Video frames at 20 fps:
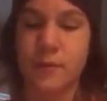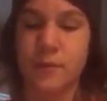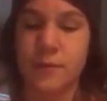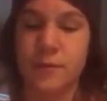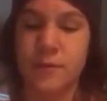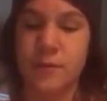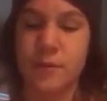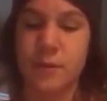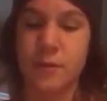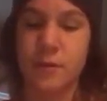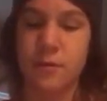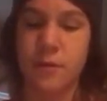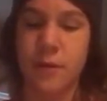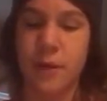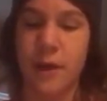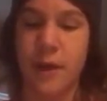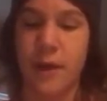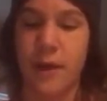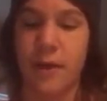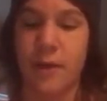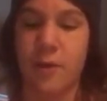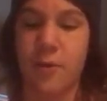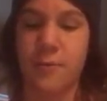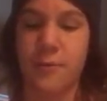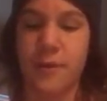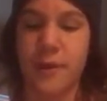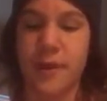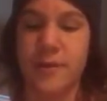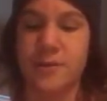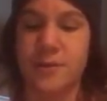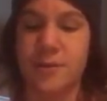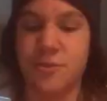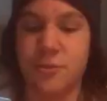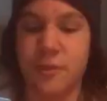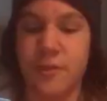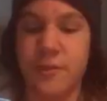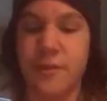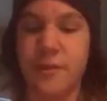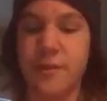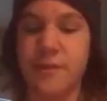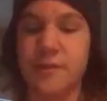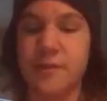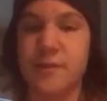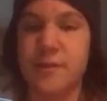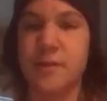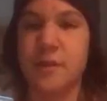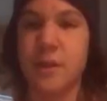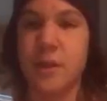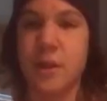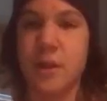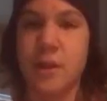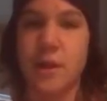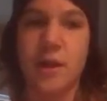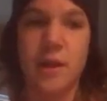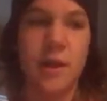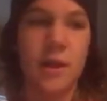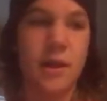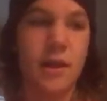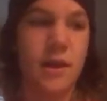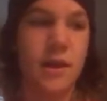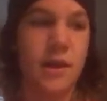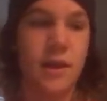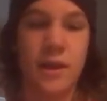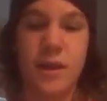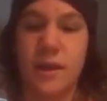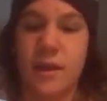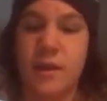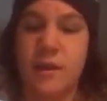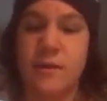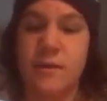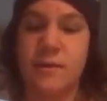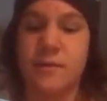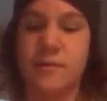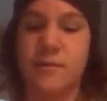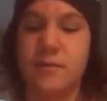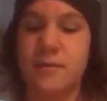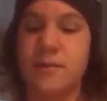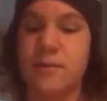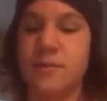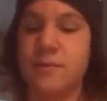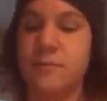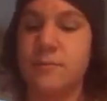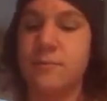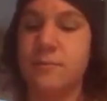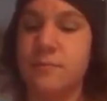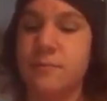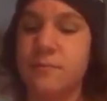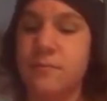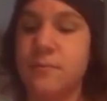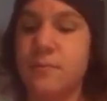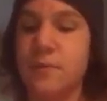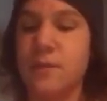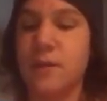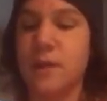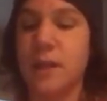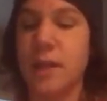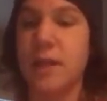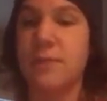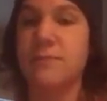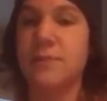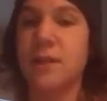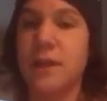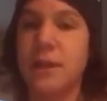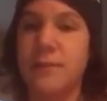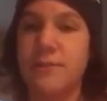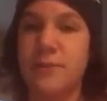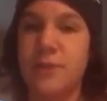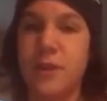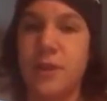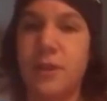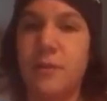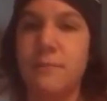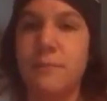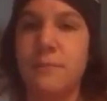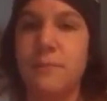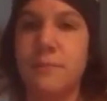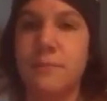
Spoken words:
So, yeah, I hope you guys enjoyed this. And leave a like if you did.